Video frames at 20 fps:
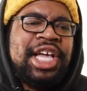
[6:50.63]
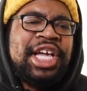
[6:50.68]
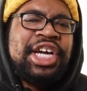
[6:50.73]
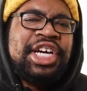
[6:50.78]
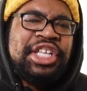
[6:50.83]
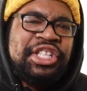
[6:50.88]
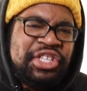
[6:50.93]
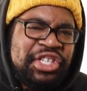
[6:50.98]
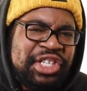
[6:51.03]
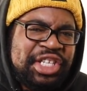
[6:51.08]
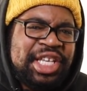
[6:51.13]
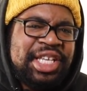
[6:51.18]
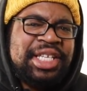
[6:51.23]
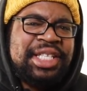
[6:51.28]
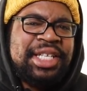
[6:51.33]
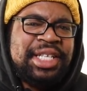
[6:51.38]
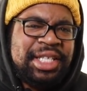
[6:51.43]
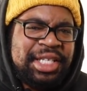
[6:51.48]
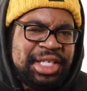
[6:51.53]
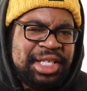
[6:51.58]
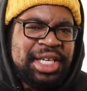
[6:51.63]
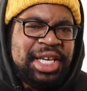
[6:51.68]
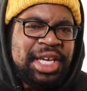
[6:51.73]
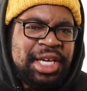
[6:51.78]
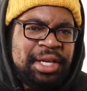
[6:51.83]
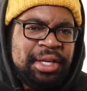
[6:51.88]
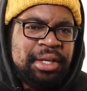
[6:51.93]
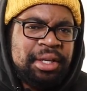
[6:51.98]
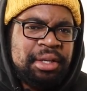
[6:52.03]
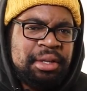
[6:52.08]

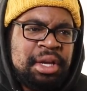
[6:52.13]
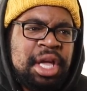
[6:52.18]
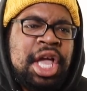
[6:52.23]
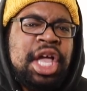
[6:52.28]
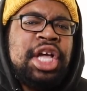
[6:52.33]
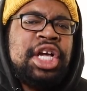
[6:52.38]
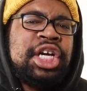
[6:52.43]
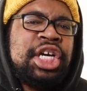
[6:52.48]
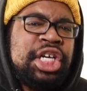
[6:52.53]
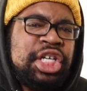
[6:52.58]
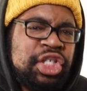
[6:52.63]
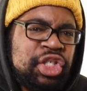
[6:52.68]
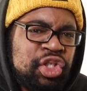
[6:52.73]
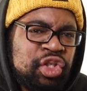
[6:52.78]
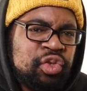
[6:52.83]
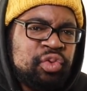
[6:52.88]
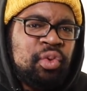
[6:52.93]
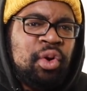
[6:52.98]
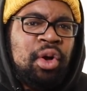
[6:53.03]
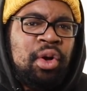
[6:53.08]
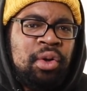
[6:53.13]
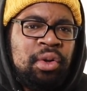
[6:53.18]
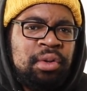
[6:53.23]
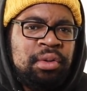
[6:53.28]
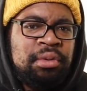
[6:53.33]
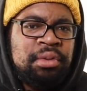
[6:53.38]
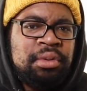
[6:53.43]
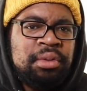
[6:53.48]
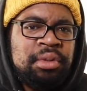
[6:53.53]
consistency, control,